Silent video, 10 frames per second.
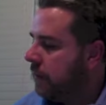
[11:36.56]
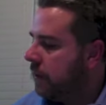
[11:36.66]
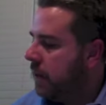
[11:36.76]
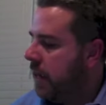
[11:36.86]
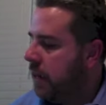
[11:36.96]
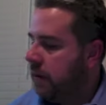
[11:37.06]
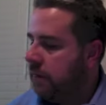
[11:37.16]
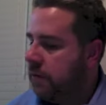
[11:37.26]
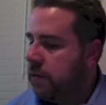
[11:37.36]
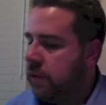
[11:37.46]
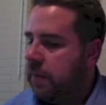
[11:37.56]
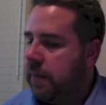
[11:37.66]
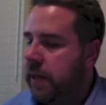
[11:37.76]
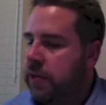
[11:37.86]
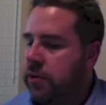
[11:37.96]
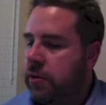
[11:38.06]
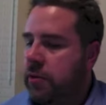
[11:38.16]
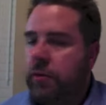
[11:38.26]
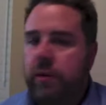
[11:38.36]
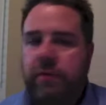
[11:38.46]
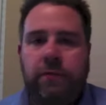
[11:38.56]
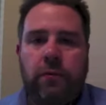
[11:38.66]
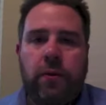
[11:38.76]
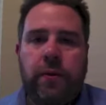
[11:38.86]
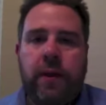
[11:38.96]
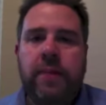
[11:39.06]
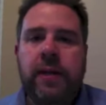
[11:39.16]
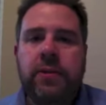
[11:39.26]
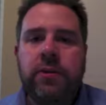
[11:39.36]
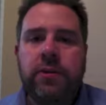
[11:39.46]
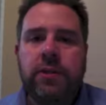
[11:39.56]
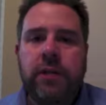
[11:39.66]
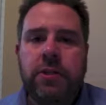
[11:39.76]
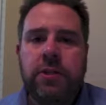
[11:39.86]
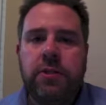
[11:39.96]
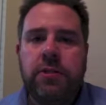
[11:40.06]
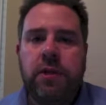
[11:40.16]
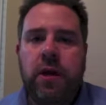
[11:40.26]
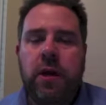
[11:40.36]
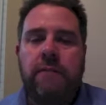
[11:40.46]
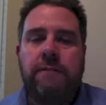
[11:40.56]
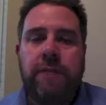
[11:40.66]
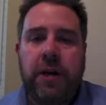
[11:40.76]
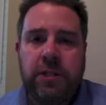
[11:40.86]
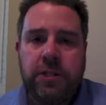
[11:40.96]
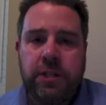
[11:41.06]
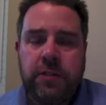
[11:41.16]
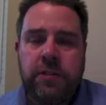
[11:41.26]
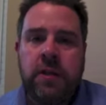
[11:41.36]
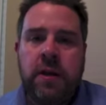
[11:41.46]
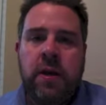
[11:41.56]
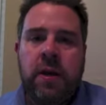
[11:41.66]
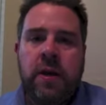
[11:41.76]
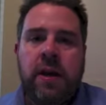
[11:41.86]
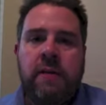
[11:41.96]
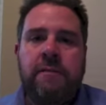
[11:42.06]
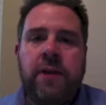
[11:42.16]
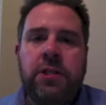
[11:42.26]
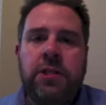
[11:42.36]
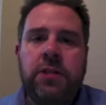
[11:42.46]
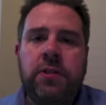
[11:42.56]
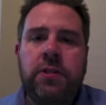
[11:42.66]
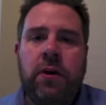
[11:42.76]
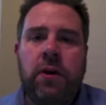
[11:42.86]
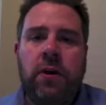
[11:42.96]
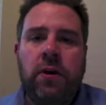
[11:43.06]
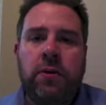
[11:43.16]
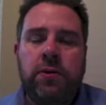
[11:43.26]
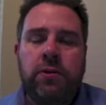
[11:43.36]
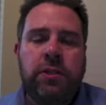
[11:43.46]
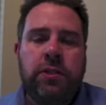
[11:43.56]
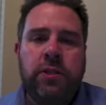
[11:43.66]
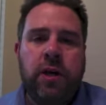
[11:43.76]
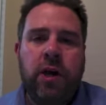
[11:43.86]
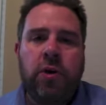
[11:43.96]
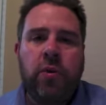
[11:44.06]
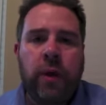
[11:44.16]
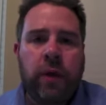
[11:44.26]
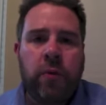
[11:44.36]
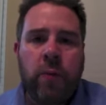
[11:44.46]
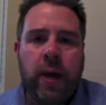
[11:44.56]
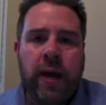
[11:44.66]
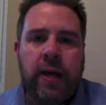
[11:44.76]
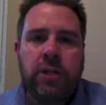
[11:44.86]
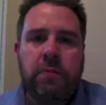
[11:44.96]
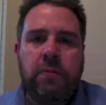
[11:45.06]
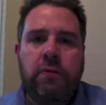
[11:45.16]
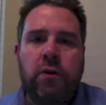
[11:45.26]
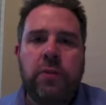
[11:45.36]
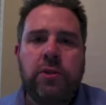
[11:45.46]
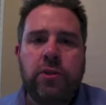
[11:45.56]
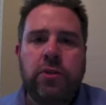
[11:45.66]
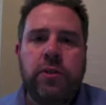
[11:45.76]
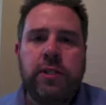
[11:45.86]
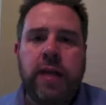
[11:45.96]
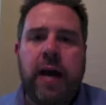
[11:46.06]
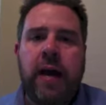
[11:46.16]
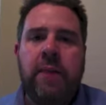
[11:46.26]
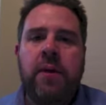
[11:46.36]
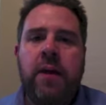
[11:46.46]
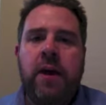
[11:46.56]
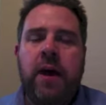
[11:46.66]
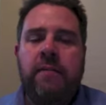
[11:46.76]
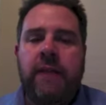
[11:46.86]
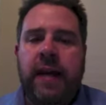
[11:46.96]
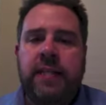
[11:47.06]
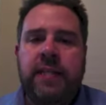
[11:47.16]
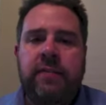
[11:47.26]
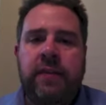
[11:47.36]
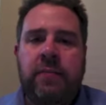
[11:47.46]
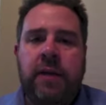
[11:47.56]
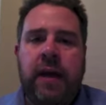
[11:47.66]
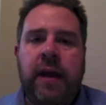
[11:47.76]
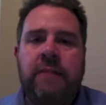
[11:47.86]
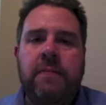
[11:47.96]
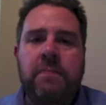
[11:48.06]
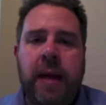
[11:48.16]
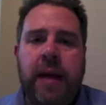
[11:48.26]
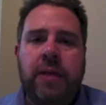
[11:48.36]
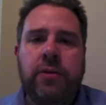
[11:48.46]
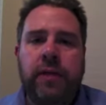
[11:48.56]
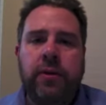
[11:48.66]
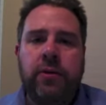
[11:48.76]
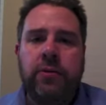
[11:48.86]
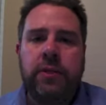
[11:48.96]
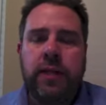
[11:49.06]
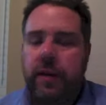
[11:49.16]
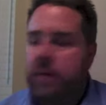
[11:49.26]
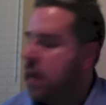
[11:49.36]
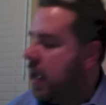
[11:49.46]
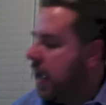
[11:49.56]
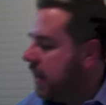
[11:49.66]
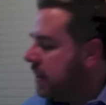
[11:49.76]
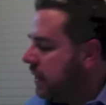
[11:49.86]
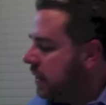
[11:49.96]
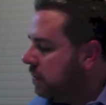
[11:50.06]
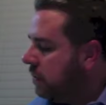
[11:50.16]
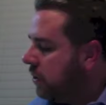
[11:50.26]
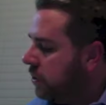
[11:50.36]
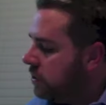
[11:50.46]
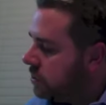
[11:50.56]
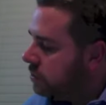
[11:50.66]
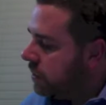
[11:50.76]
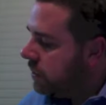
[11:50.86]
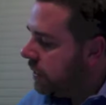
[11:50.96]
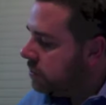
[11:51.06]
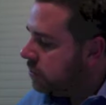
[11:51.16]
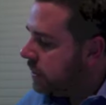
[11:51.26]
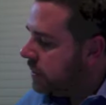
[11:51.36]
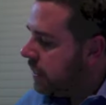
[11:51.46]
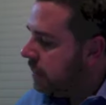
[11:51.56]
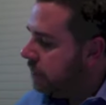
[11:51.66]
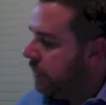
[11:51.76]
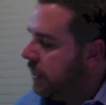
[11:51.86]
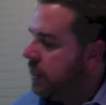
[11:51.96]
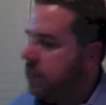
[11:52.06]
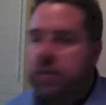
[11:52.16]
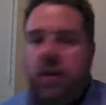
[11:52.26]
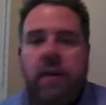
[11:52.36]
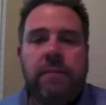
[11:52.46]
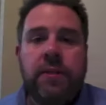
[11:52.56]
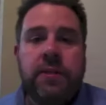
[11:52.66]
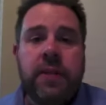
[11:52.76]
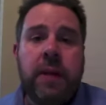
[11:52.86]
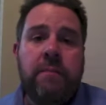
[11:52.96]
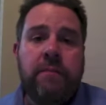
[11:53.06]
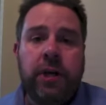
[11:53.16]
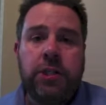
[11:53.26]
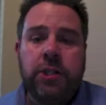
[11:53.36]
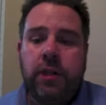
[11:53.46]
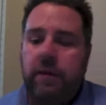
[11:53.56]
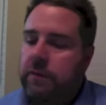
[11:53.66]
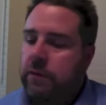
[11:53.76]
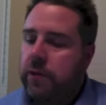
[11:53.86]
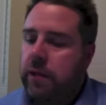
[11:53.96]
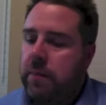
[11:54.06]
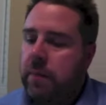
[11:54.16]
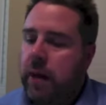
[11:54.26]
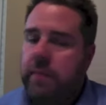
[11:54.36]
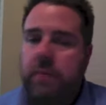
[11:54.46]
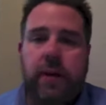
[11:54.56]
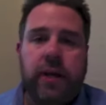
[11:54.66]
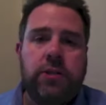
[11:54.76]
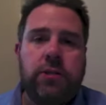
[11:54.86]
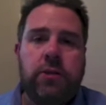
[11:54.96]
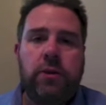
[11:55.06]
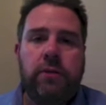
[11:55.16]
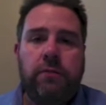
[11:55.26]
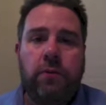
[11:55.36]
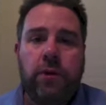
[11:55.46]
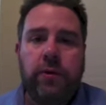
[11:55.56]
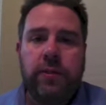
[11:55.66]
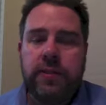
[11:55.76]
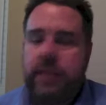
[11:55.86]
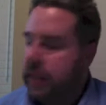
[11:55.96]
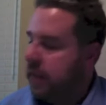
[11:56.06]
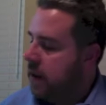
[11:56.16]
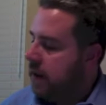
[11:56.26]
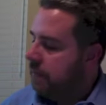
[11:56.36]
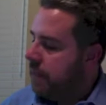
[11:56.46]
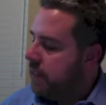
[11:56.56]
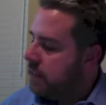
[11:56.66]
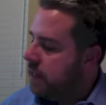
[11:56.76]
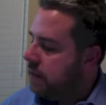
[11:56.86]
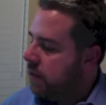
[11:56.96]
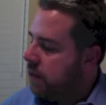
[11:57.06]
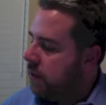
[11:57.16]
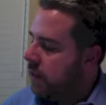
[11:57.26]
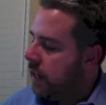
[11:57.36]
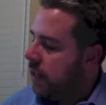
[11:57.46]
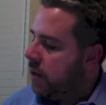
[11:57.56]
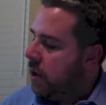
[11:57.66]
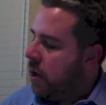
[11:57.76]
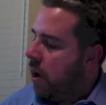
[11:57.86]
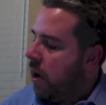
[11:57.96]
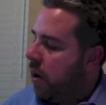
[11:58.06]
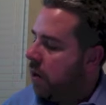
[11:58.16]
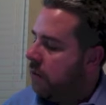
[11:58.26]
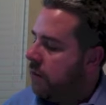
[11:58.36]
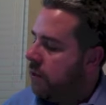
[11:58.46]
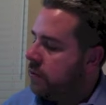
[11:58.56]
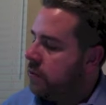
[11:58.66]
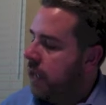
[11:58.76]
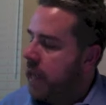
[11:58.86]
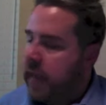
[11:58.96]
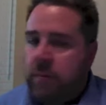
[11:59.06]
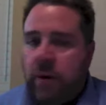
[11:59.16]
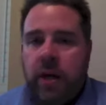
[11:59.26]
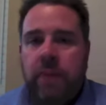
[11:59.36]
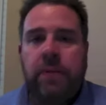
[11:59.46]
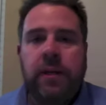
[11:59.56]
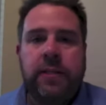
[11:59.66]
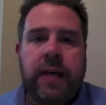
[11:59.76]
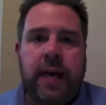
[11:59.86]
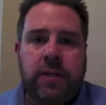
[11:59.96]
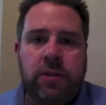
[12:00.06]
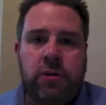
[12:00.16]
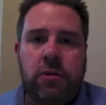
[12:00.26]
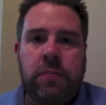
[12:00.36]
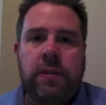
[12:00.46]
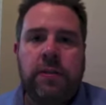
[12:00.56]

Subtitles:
Now, if you look at page 34, that begins our discussion on functions. Now, functions are just a quick way to perform a certain type of activity without having to manually enter those in. And I think the book uses one example is the sum function. And if you look at the bottom of page 34, you can see instead of entering in all of those A1 plus A2 plus